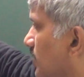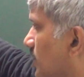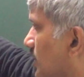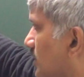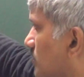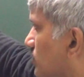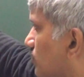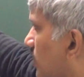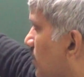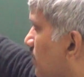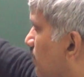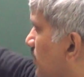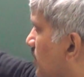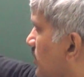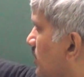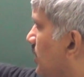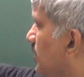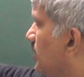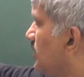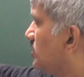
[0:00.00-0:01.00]
that's why
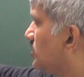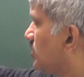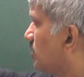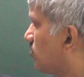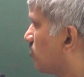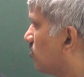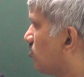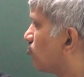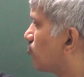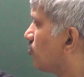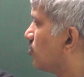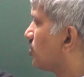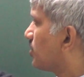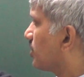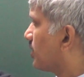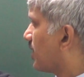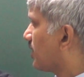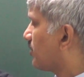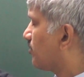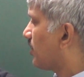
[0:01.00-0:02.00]
be is equal to
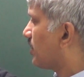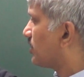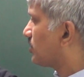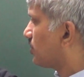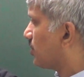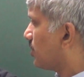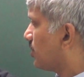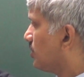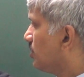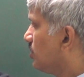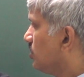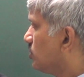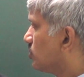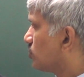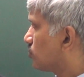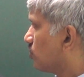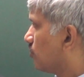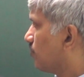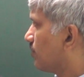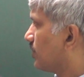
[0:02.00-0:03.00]
28 by 3.
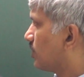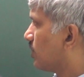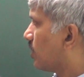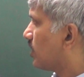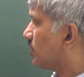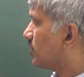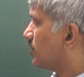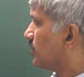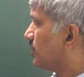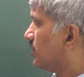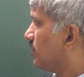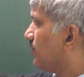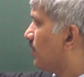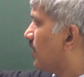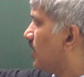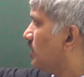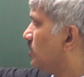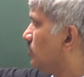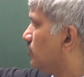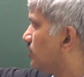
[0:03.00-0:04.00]
So we got e
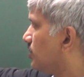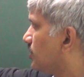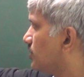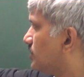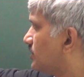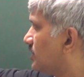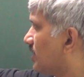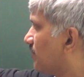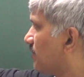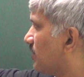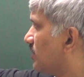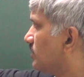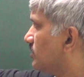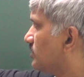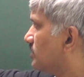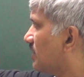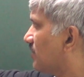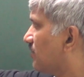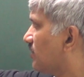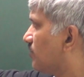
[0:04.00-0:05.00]
value, it is 7,
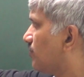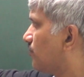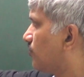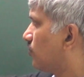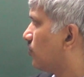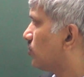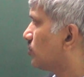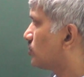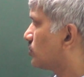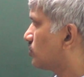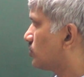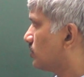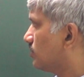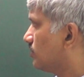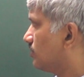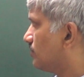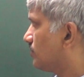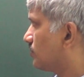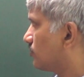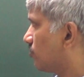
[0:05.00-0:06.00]
7 4s
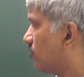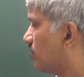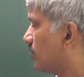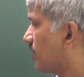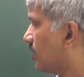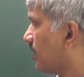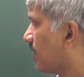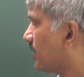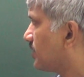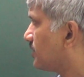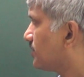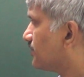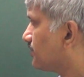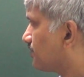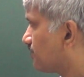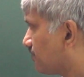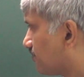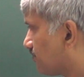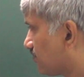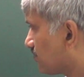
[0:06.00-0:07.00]
28,
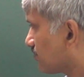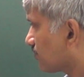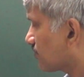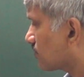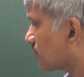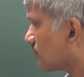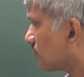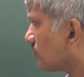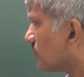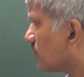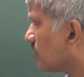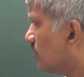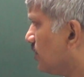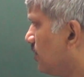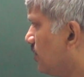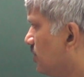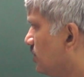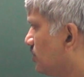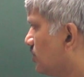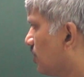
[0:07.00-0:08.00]

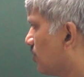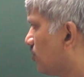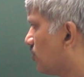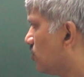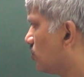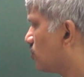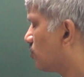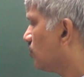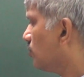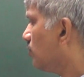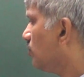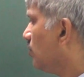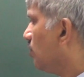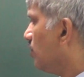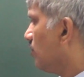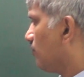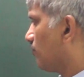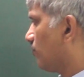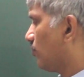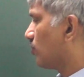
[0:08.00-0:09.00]
e is equal to
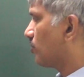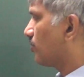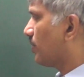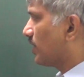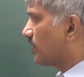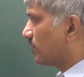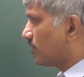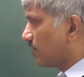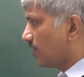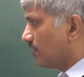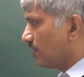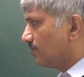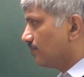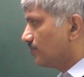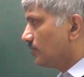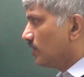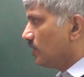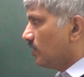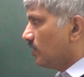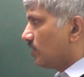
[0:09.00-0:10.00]
4 by 3.
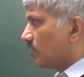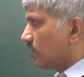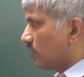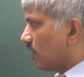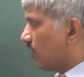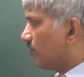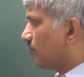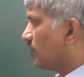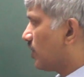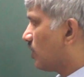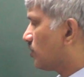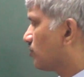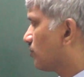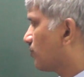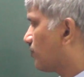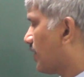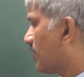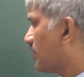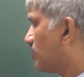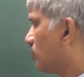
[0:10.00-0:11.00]
Now we have
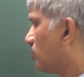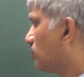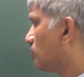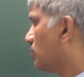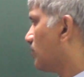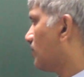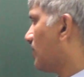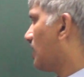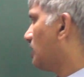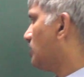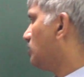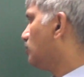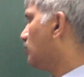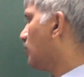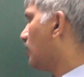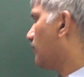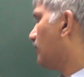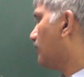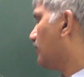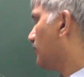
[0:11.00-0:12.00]
to find out the value
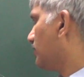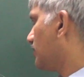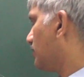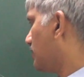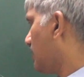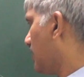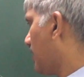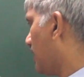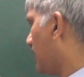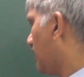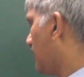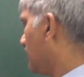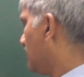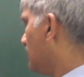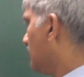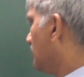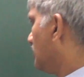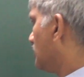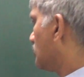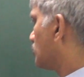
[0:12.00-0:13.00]
of
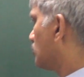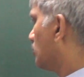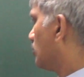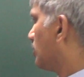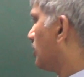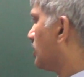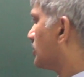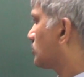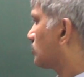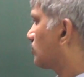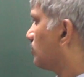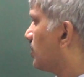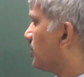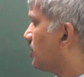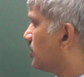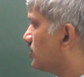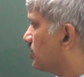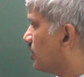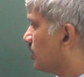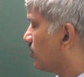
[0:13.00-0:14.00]
a. So a square
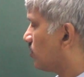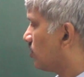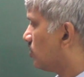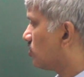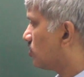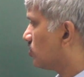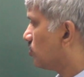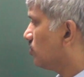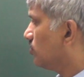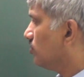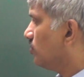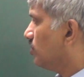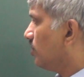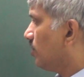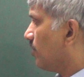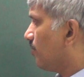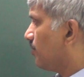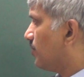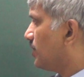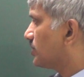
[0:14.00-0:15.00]
is equal to
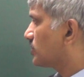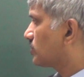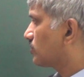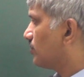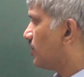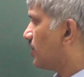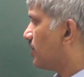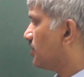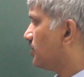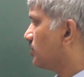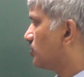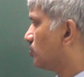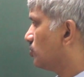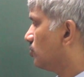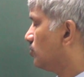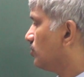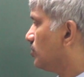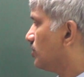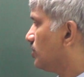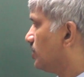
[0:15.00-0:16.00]
b square
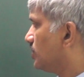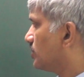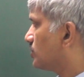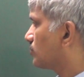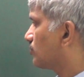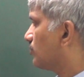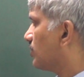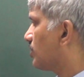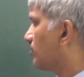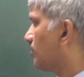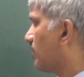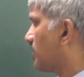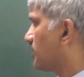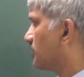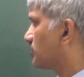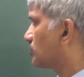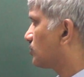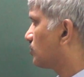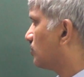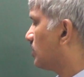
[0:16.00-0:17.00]
into e square
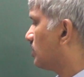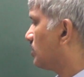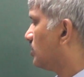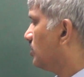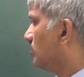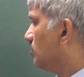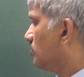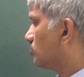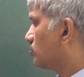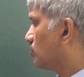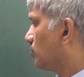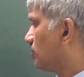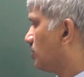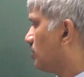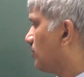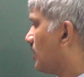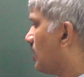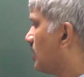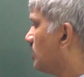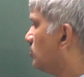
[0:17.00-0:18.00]
minus 1. So
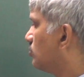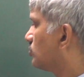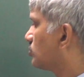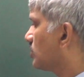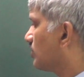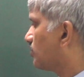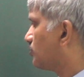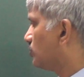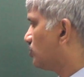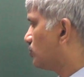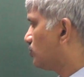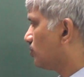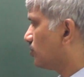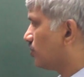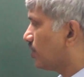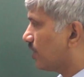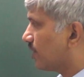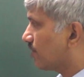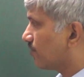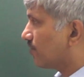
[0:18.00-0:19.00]
e value substitute
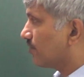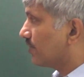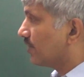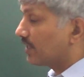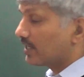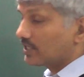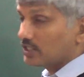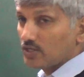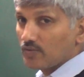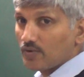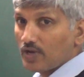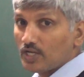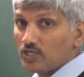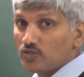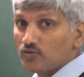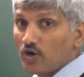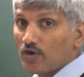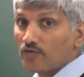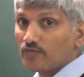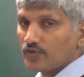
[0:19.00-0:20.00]
there, we will get the
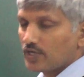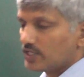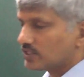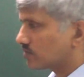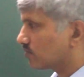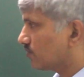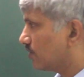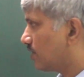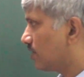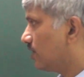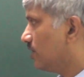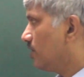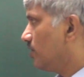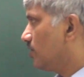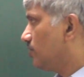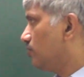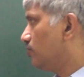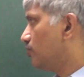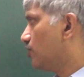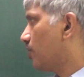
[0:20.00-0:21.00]
value of a square.
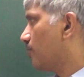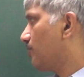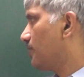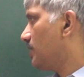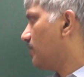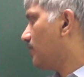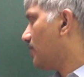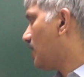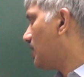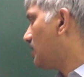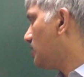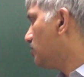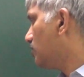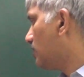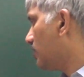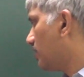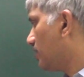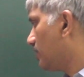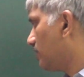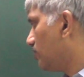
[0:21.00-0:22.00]
You know b value
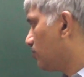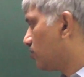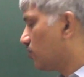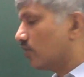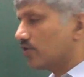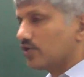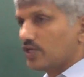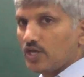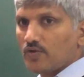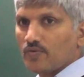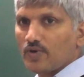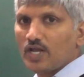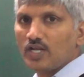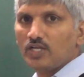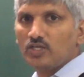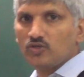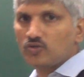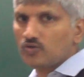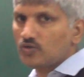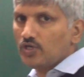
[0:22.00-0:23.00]
and you know a
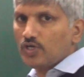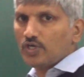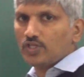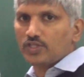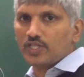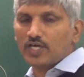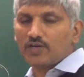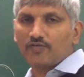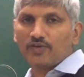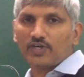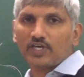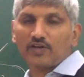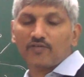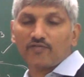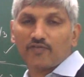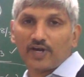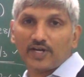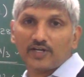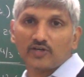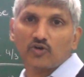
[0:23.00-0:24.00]
value, then we can
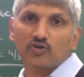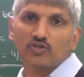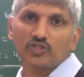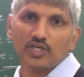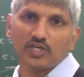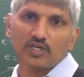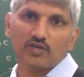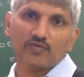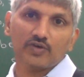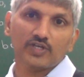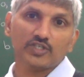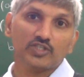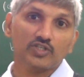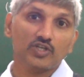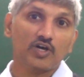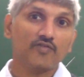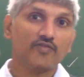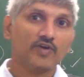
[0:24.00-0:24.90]
find out the equation of